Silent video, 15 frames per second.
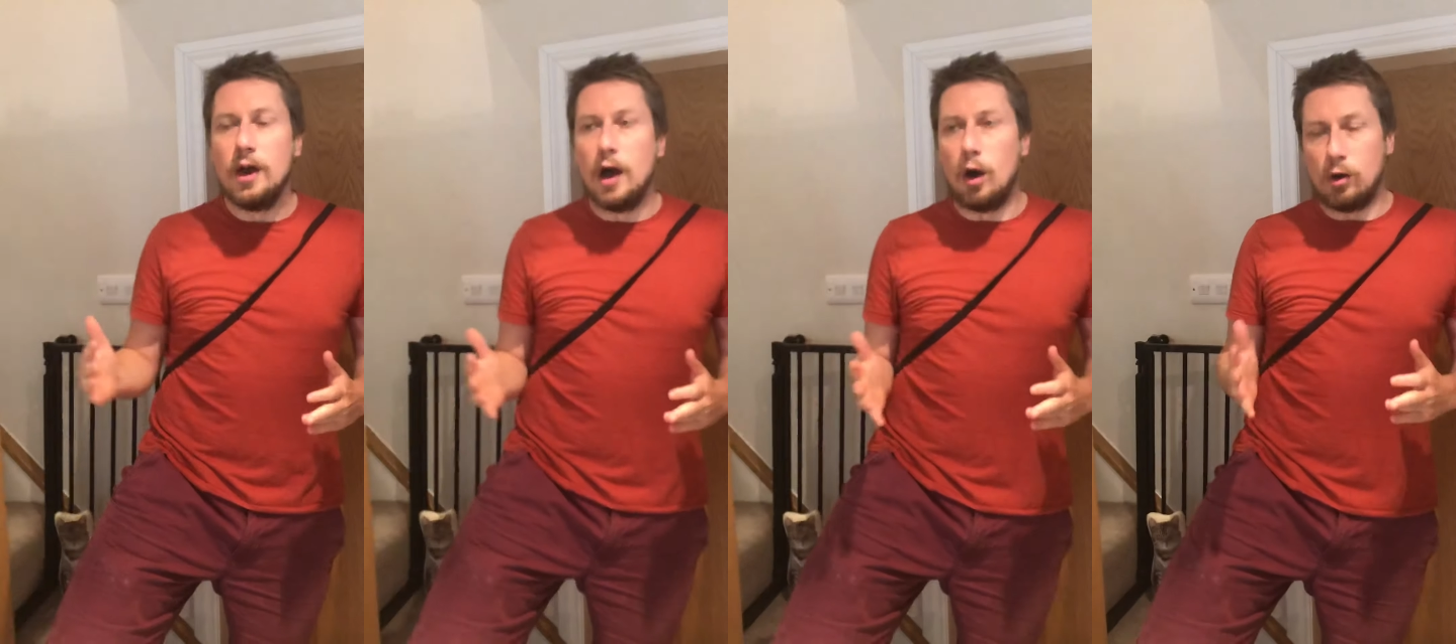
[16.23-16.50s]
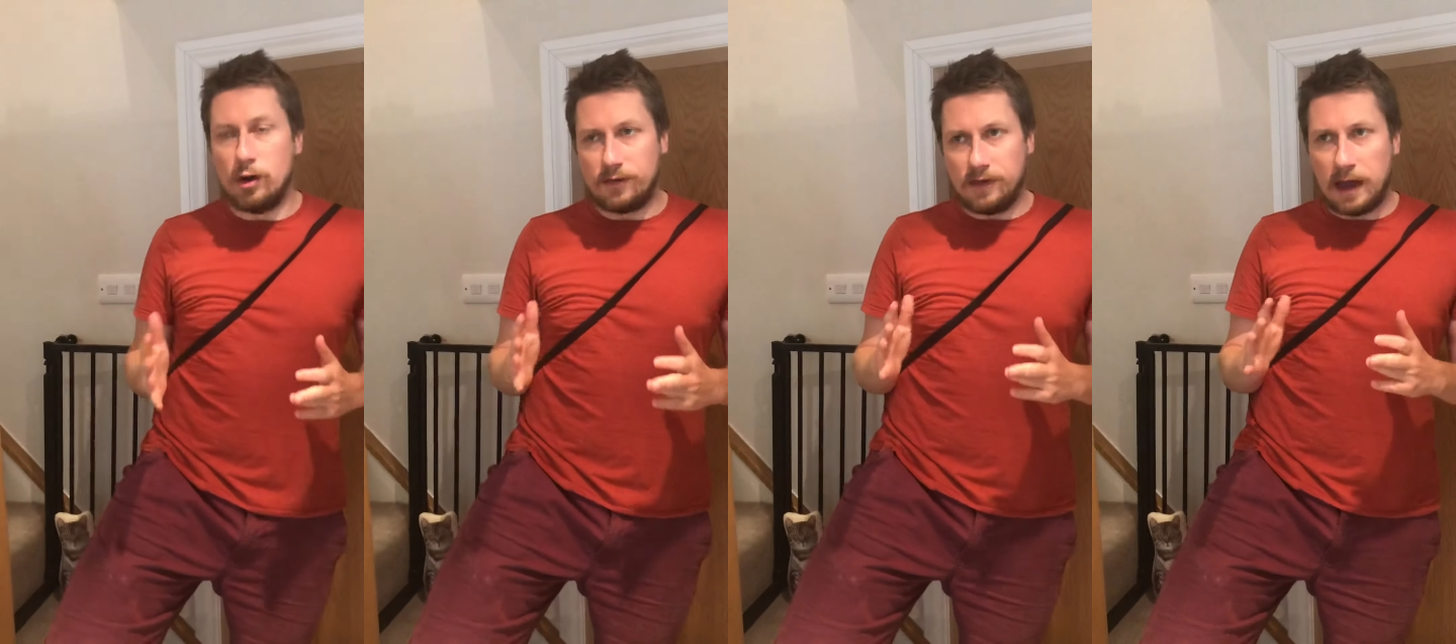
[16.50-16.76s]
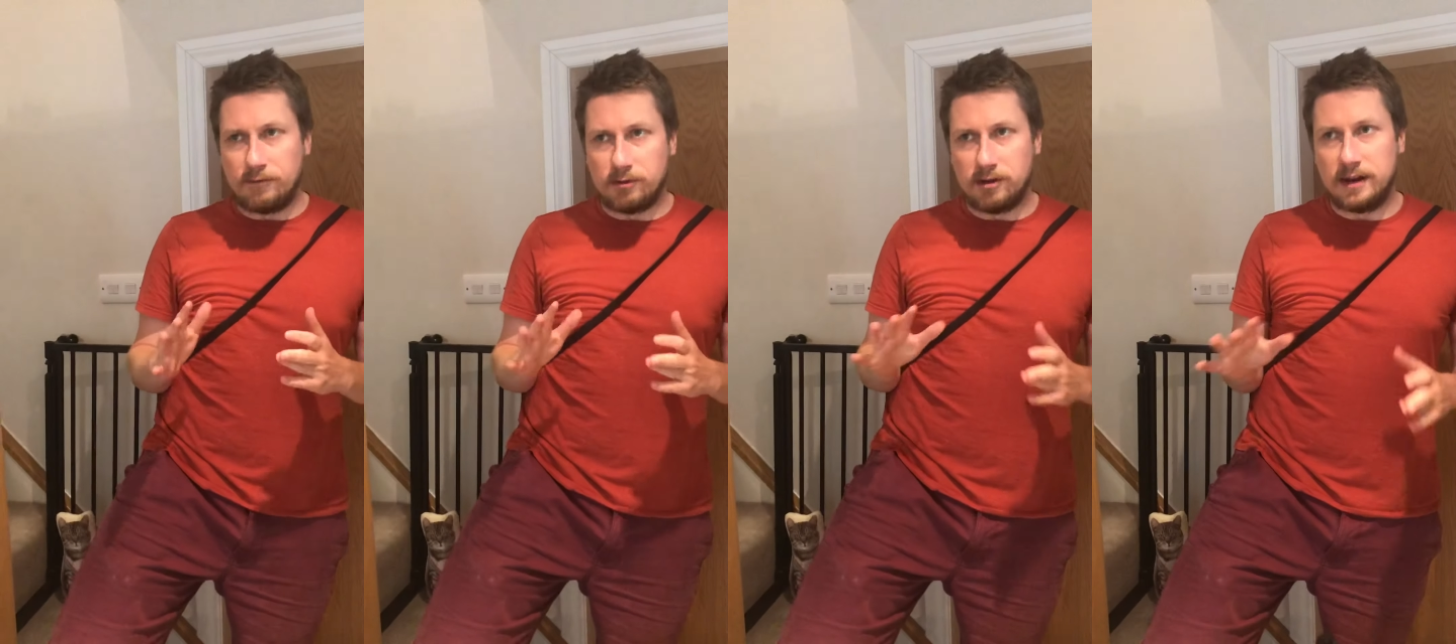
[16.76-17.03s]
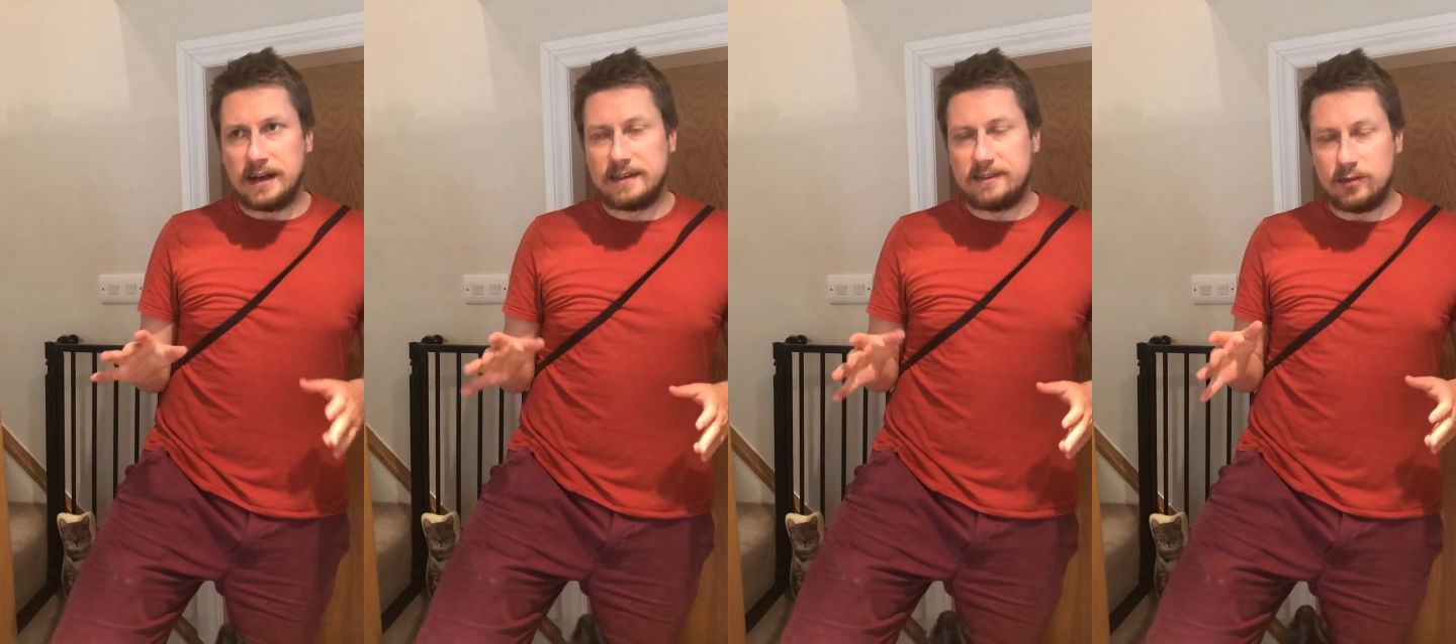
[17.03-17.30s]
or if you're ever
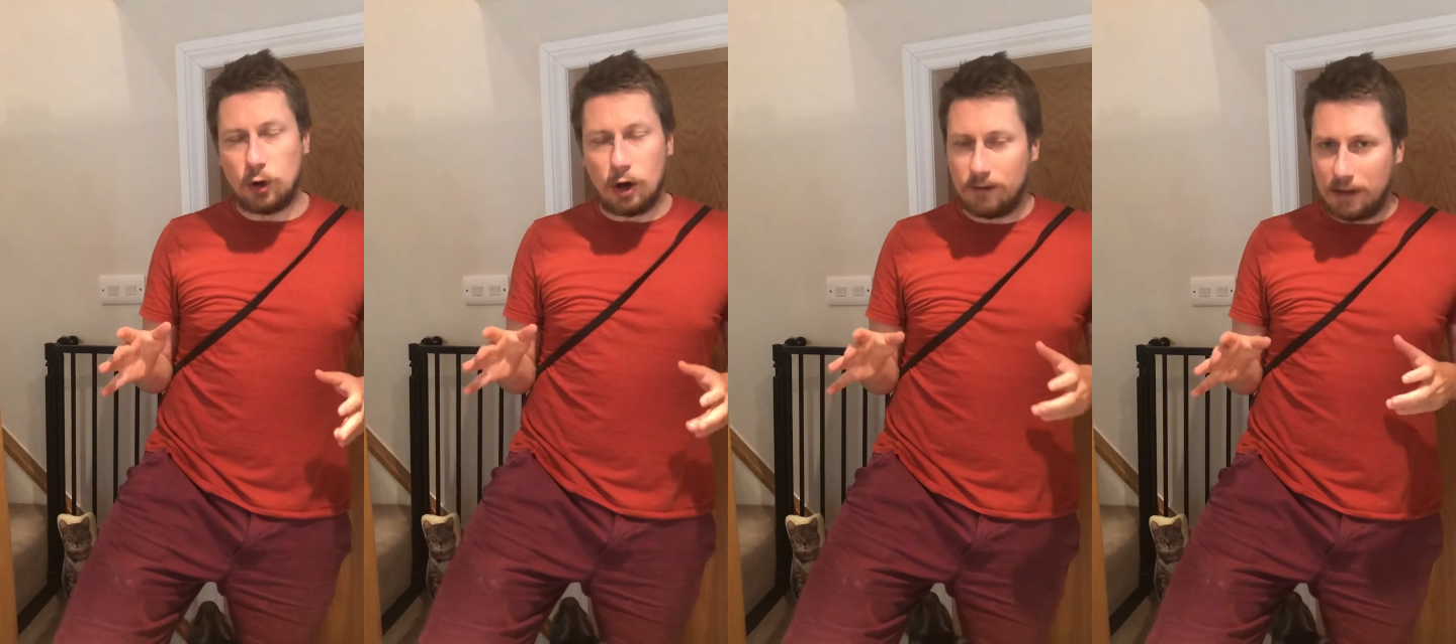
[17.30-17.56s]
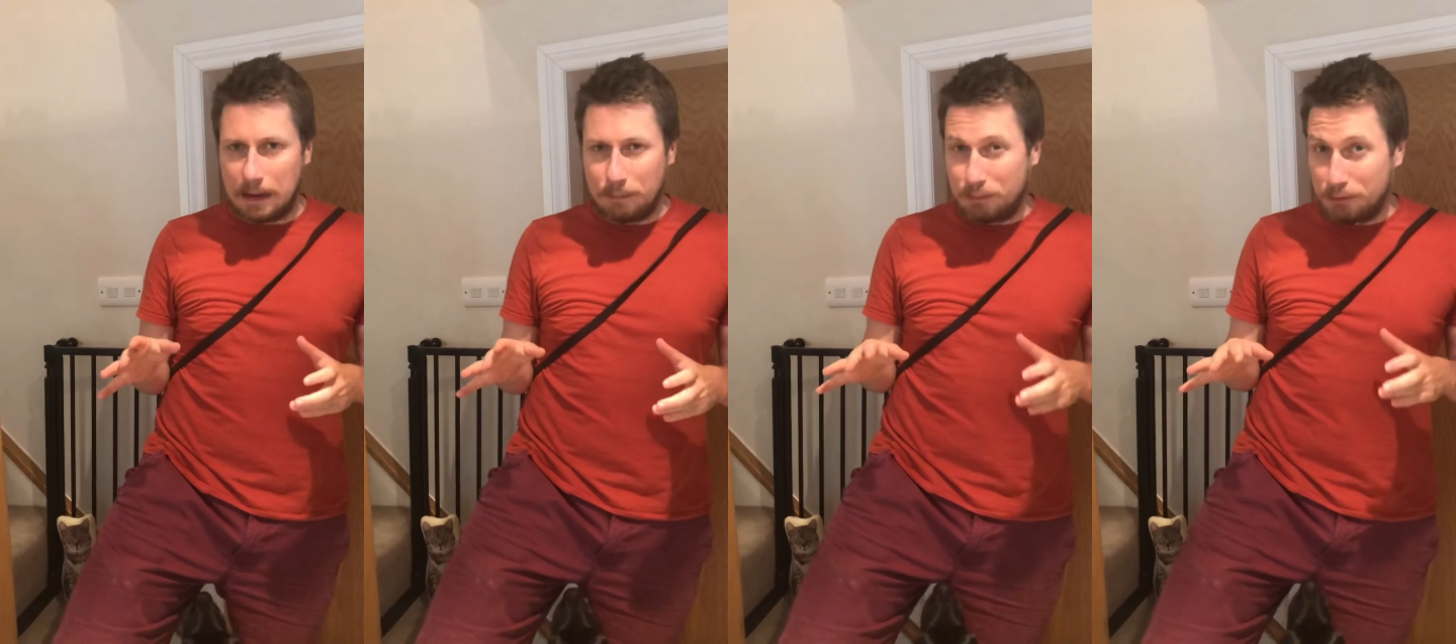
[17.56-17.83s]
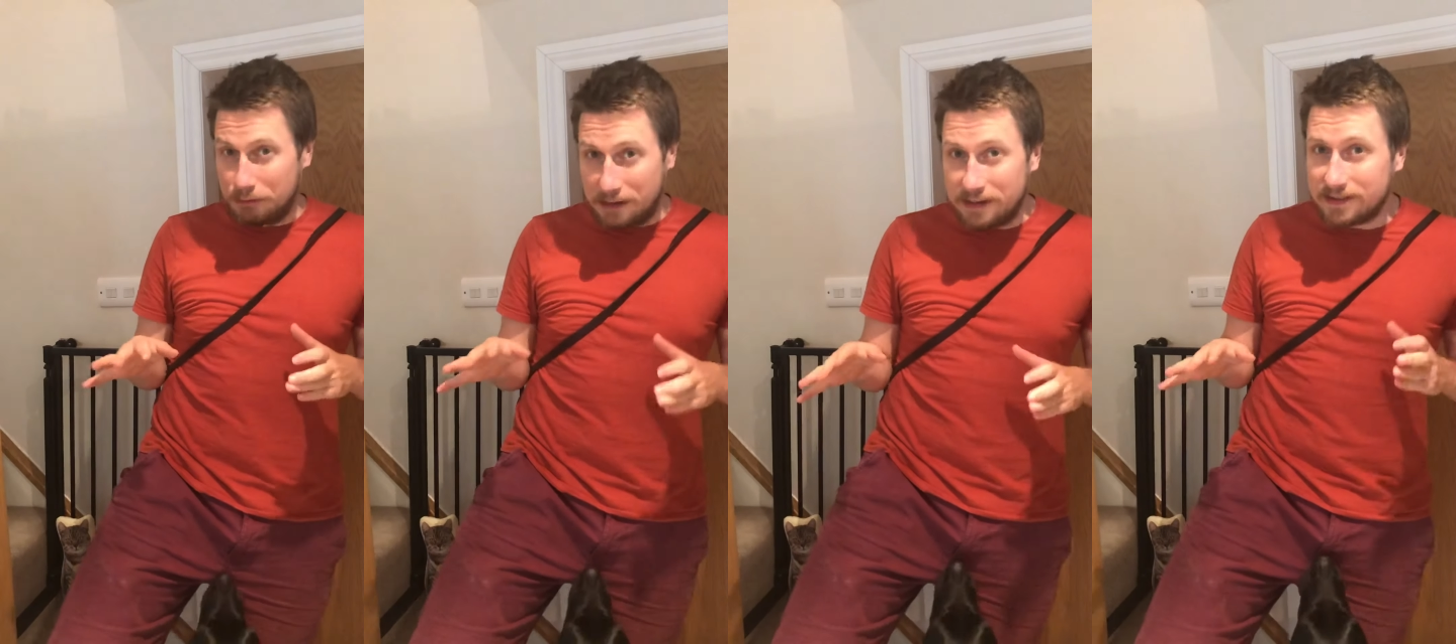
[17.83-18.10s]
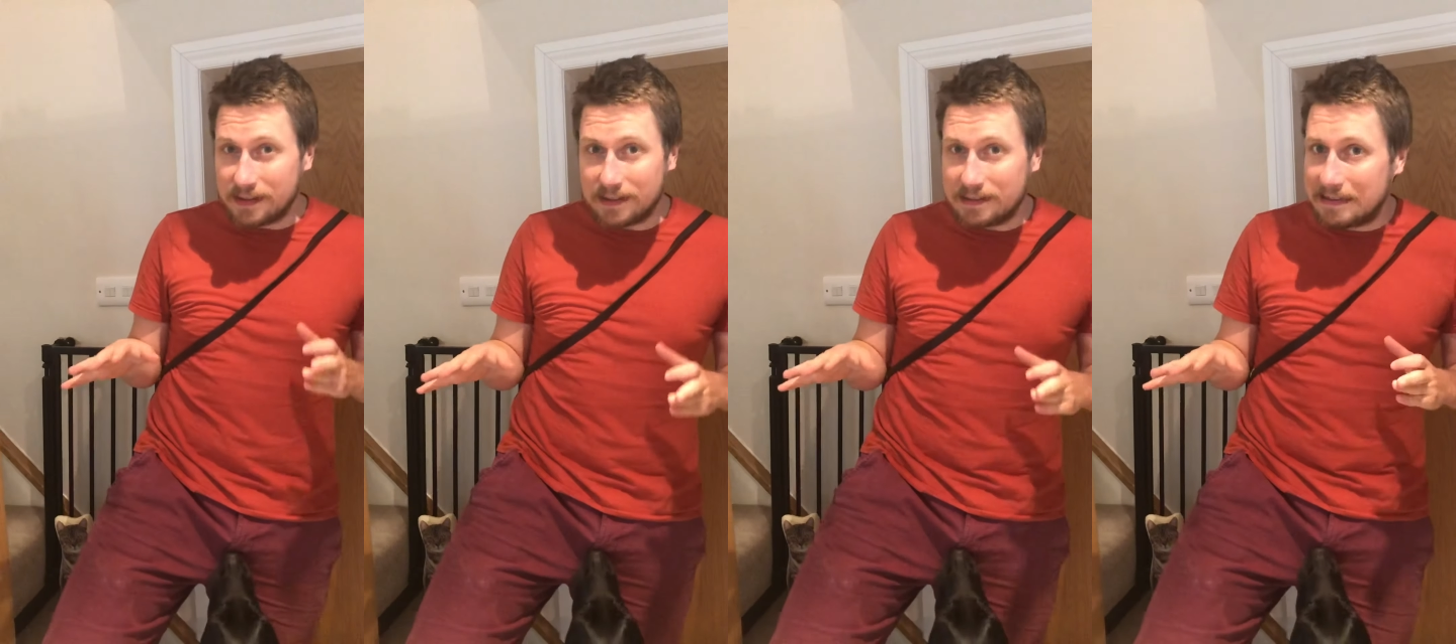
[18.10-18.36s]
in a sort of like
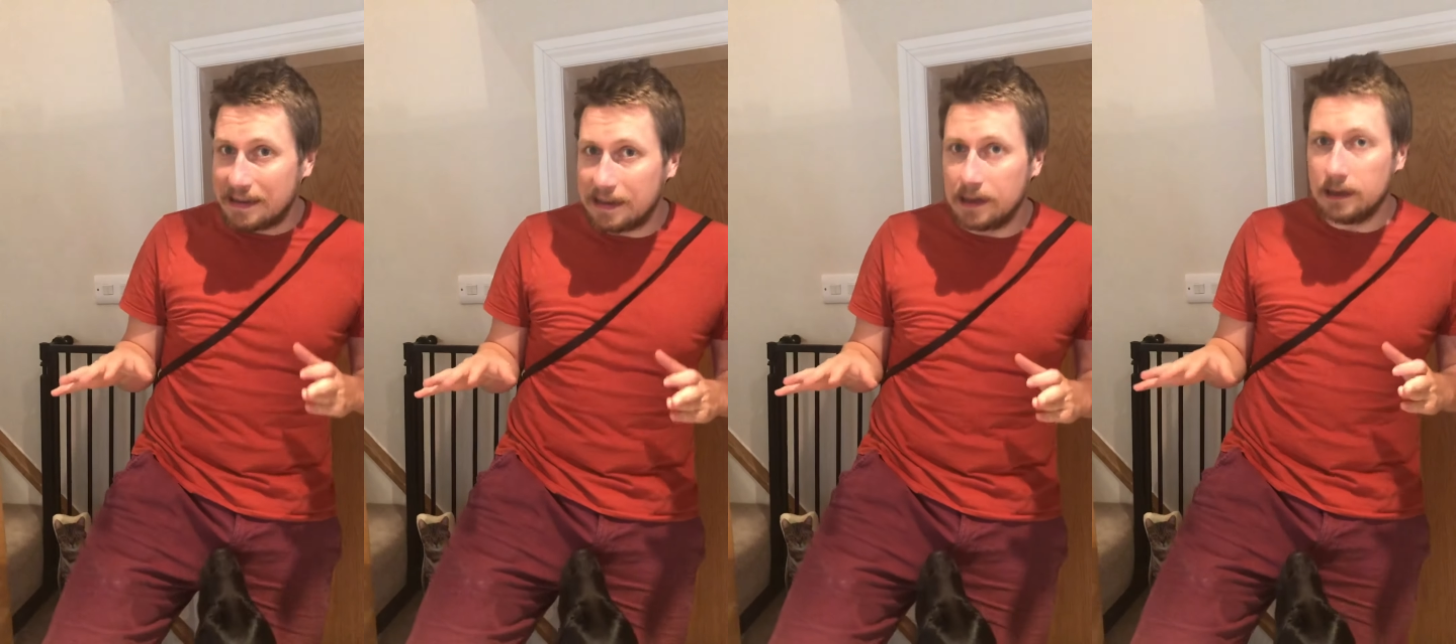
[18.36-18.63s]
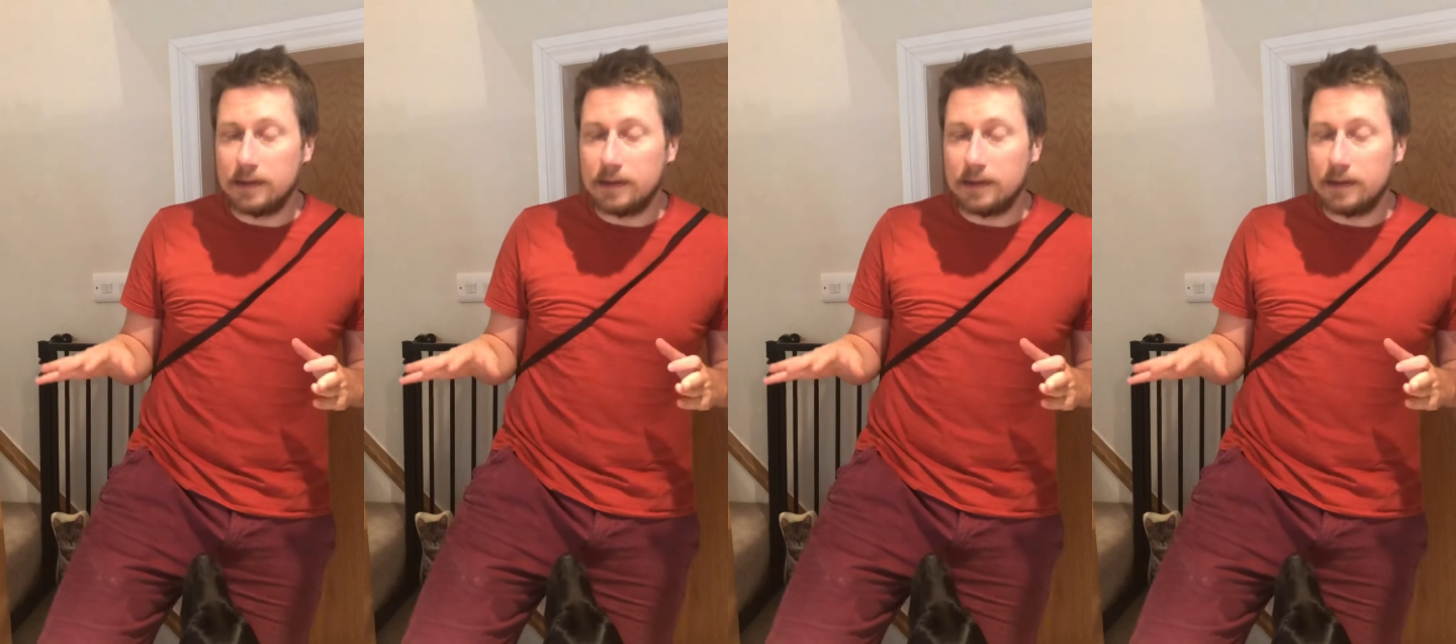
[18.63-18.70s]
precincty